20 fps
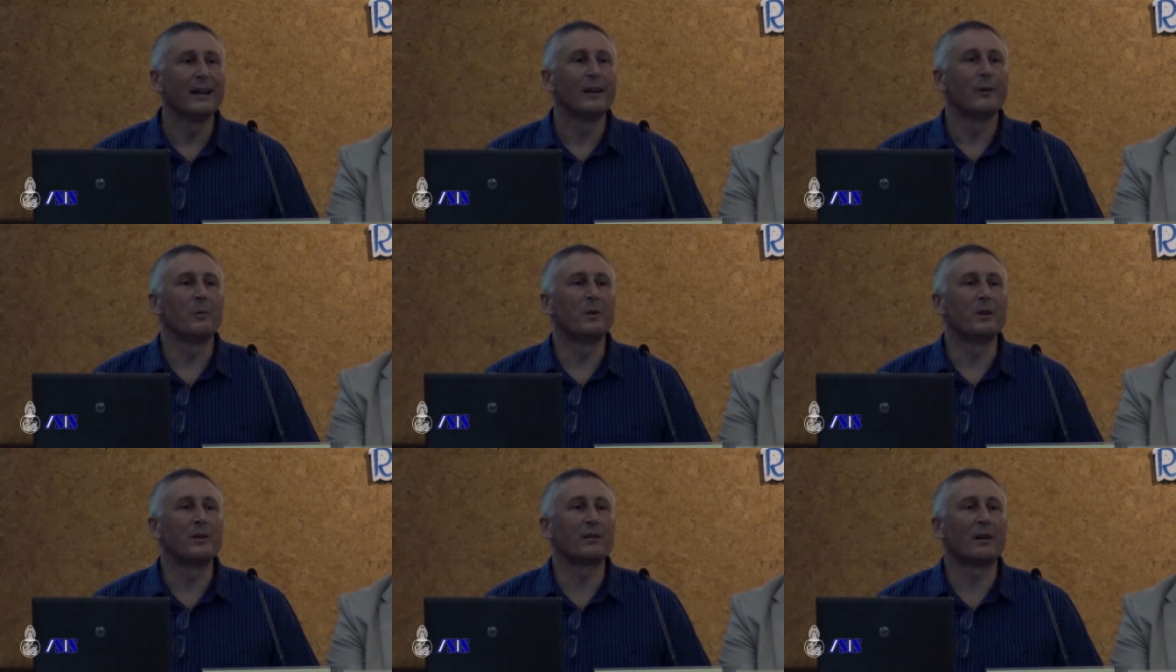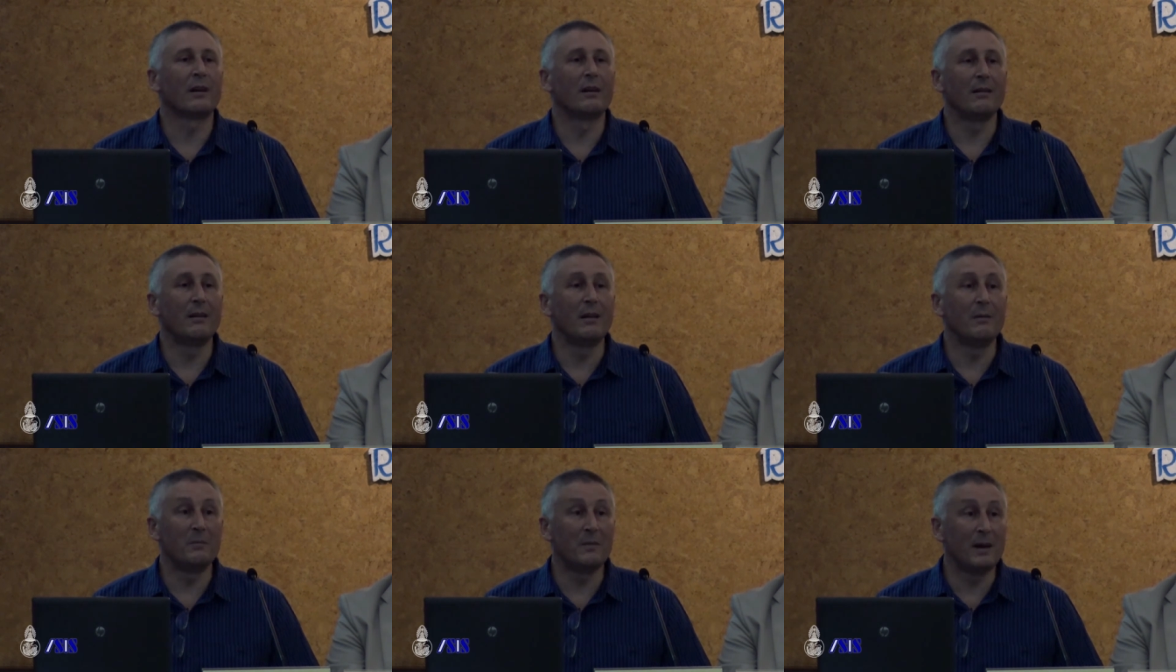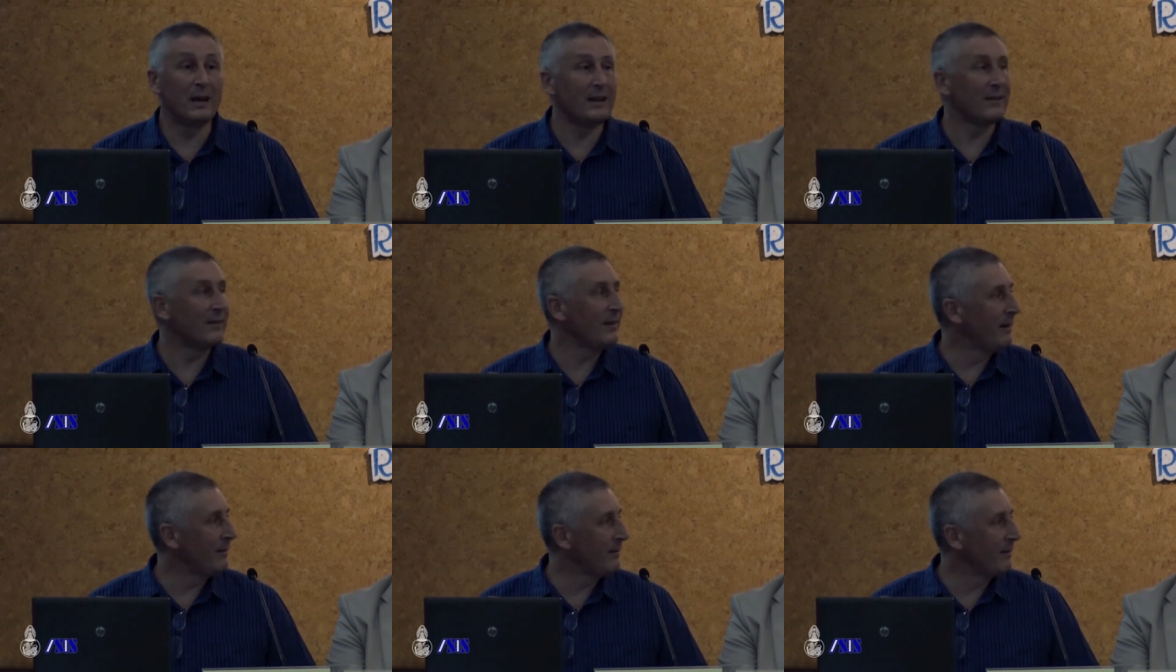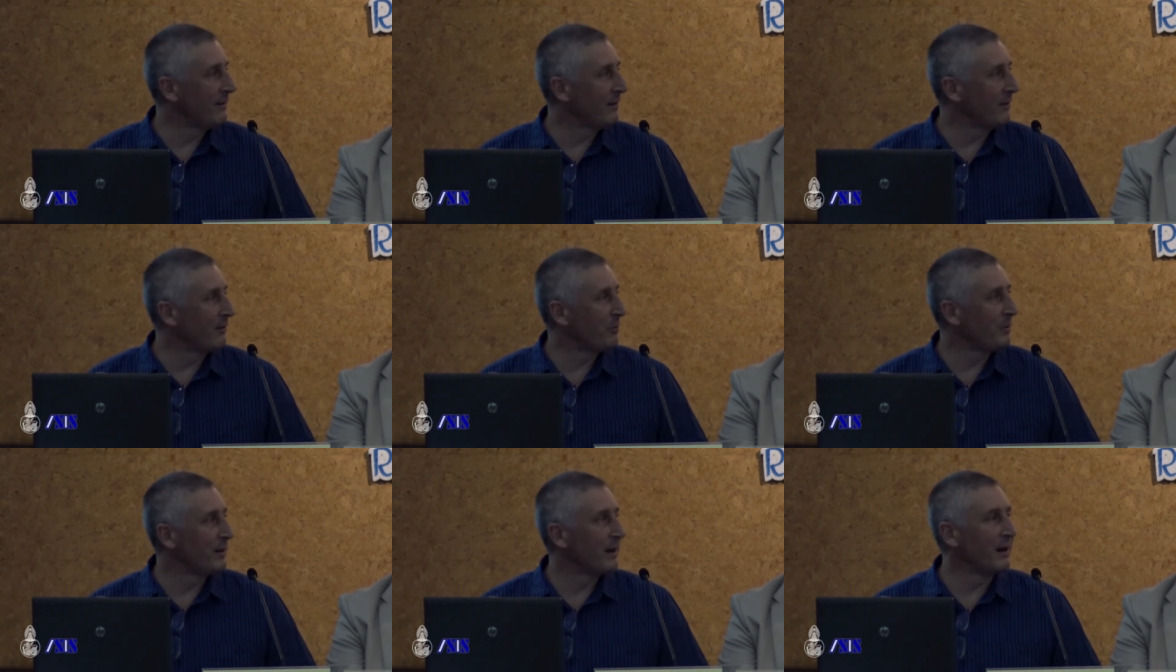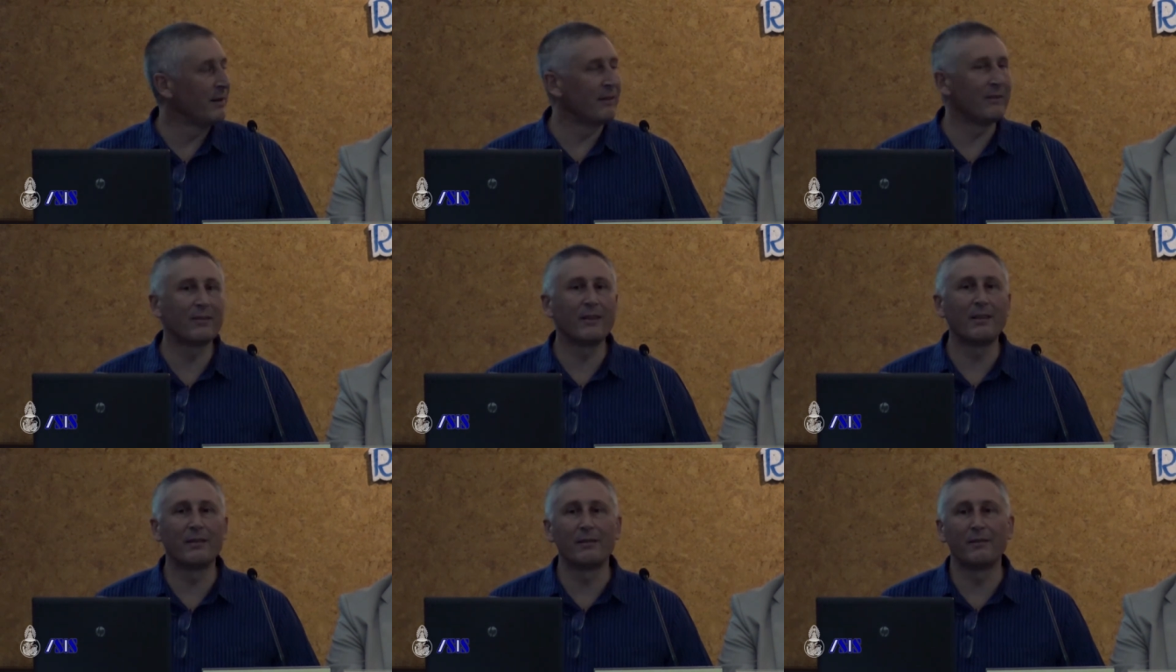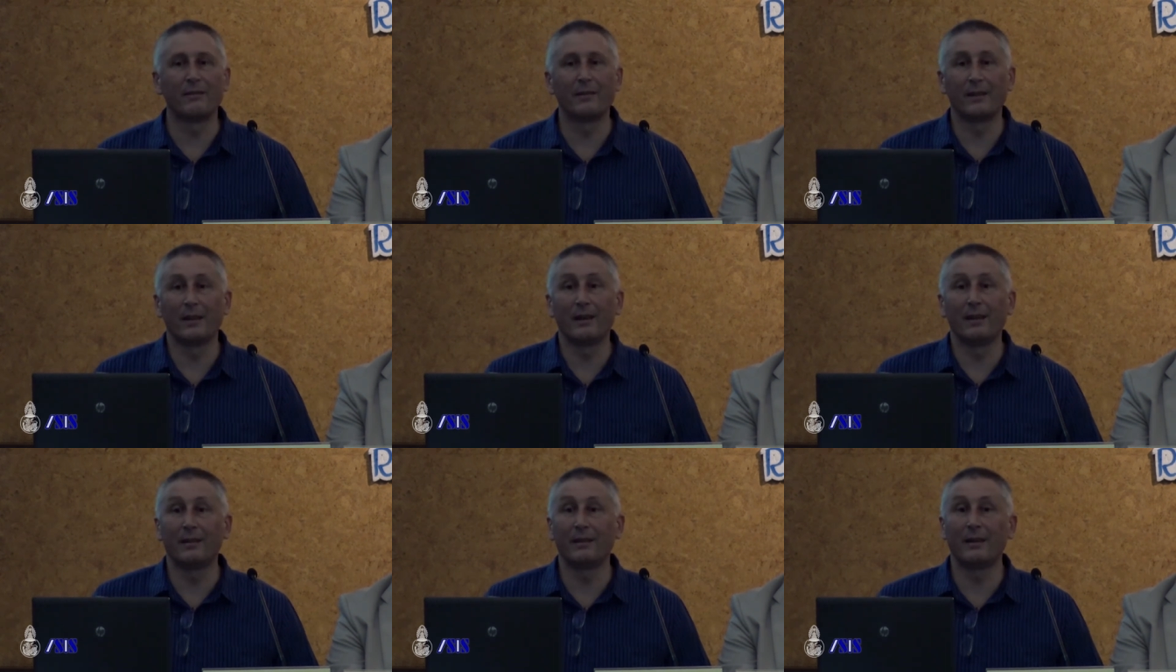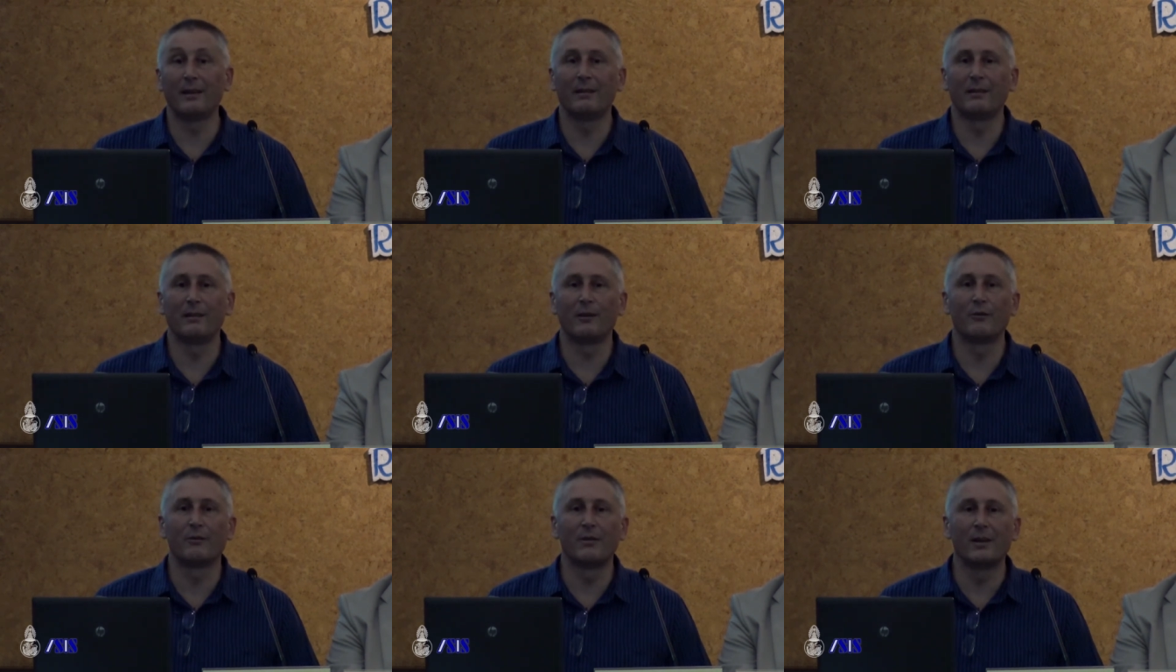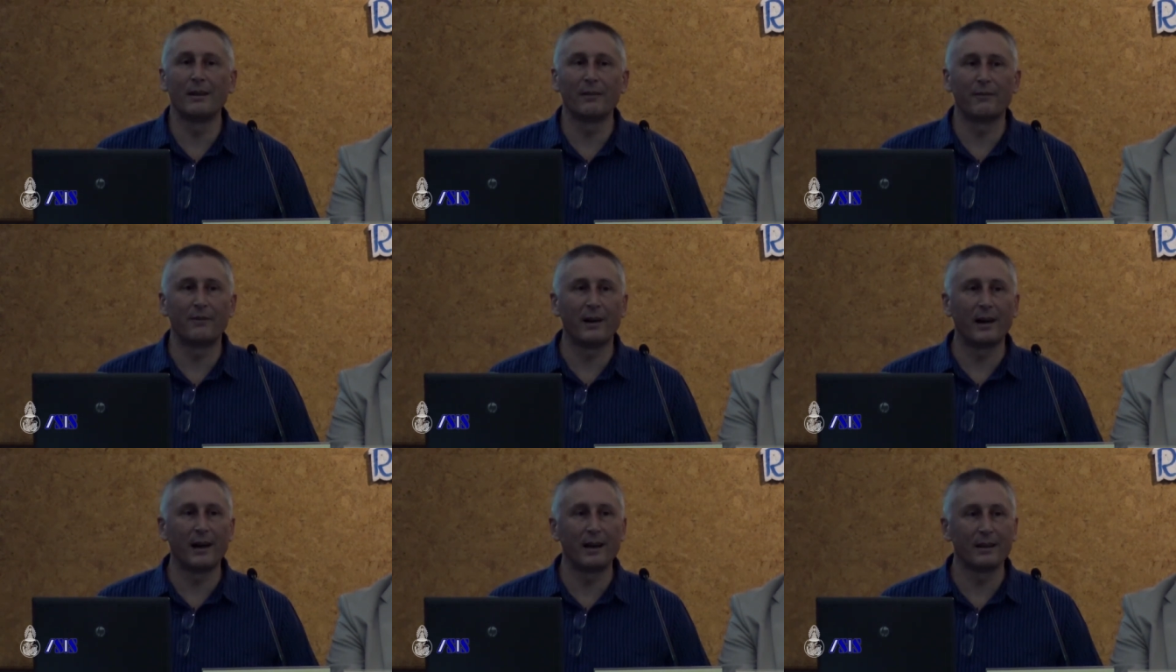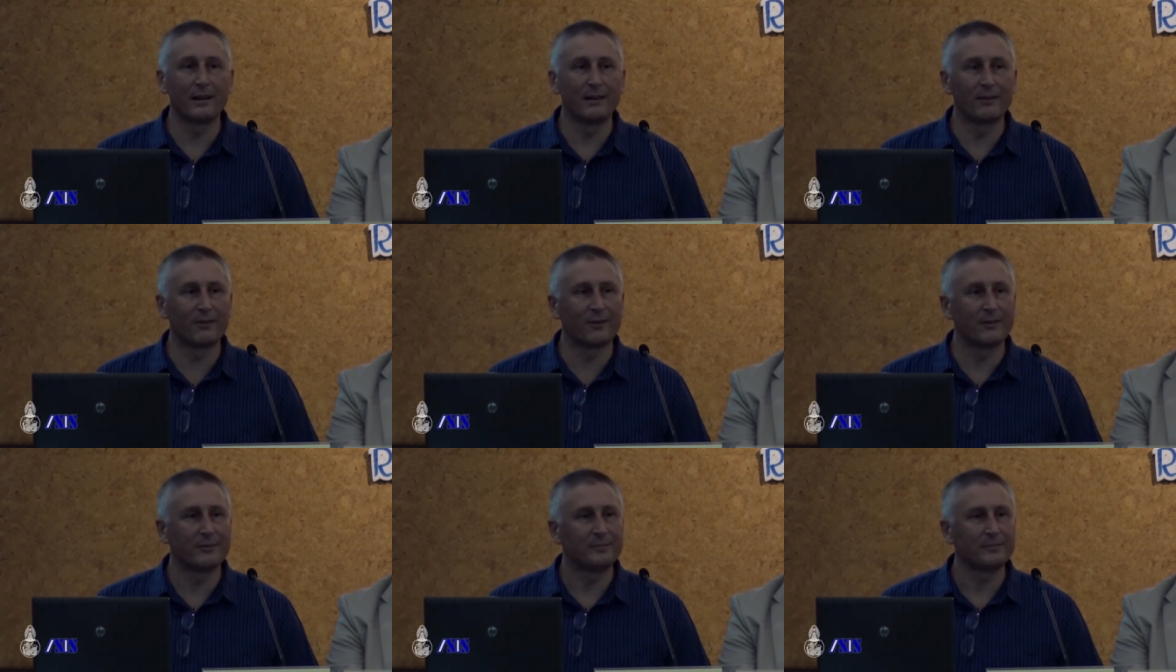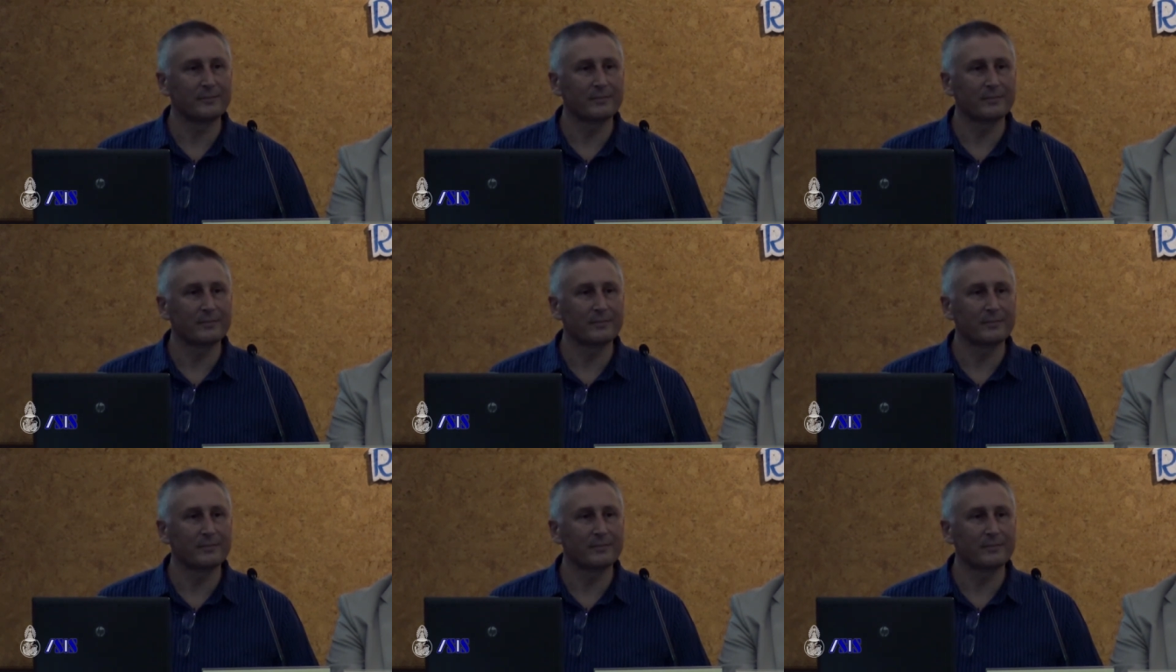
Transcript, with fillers: which in many senses explains the degree of violence